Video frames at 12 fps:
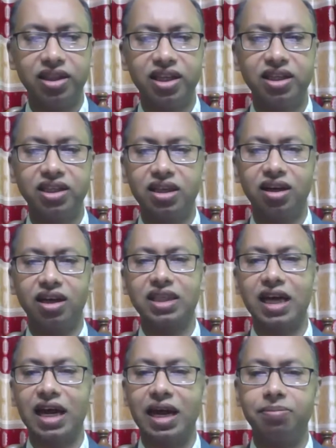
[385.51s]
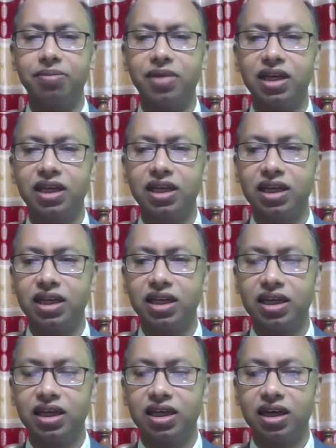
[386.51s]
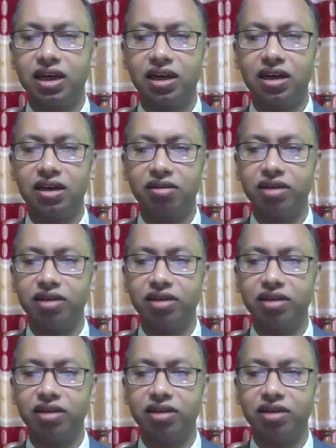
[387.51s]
They did not have a uh,